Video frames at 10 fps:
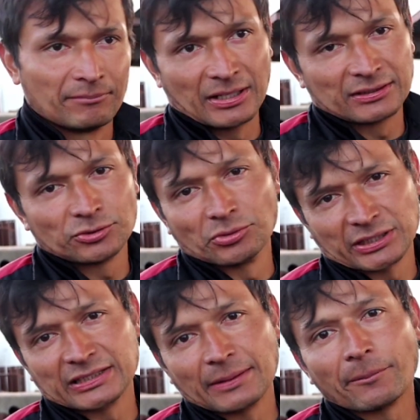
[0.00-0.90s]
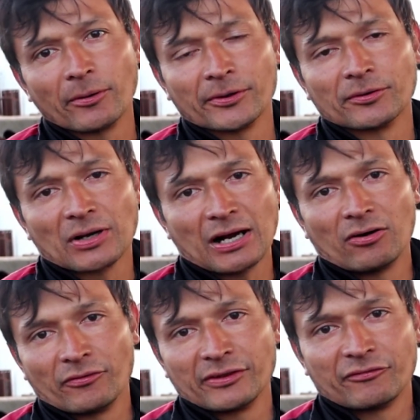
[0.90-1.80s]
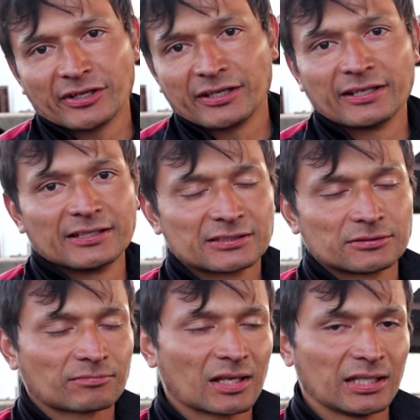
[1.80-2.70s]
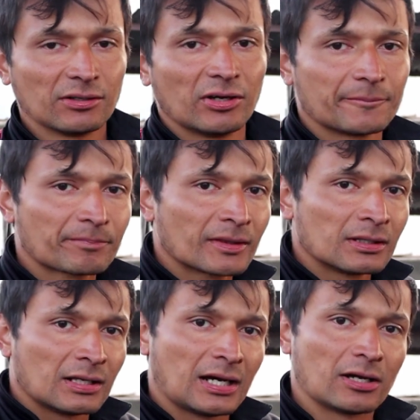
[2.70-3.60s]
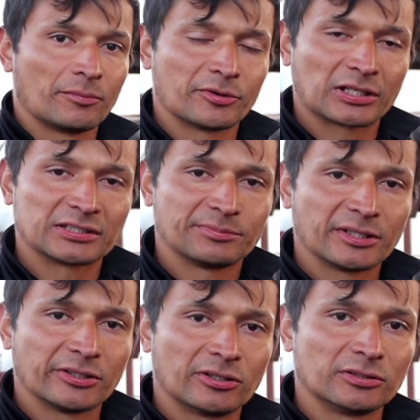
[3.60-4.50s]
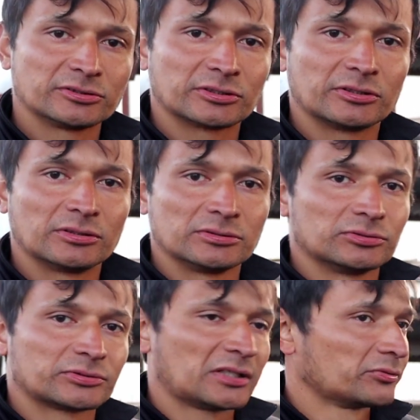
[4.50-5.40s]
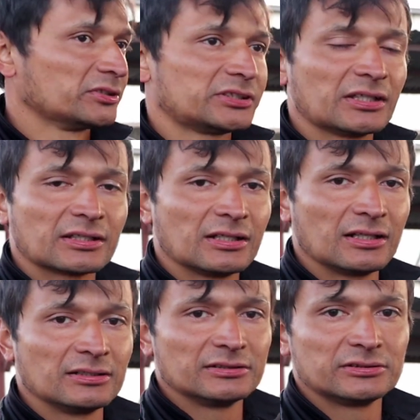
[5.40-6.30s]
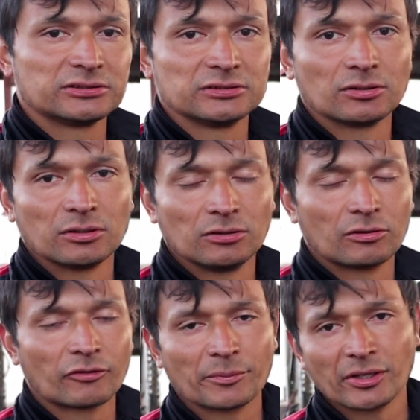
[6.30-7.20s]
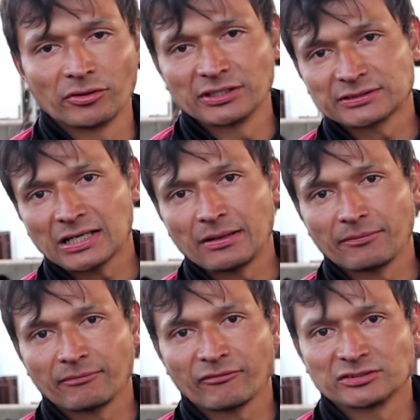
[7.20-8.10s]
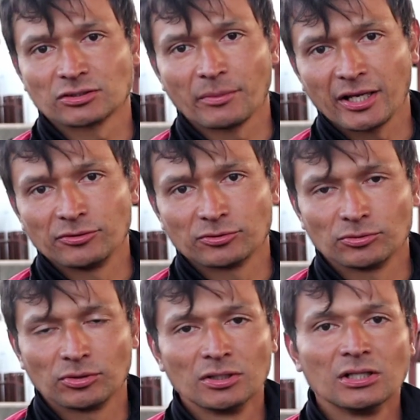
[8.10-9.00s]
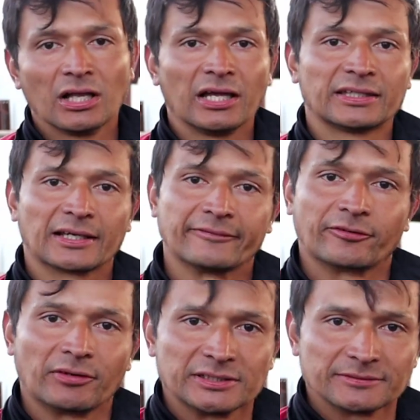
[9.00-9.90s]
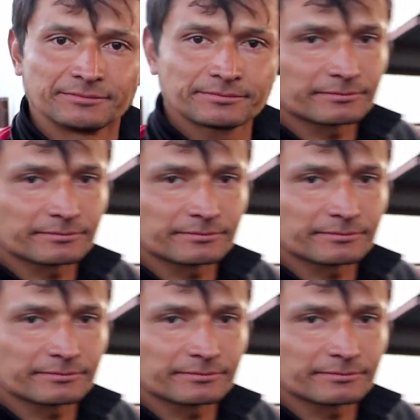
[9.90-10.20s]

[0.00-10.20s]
but you will get the point on how different it is. Anyway, I hope you like this video, so subscribe to the channel, look for me on Instagram, Francisco Amaya YouTube, and thank you for watching.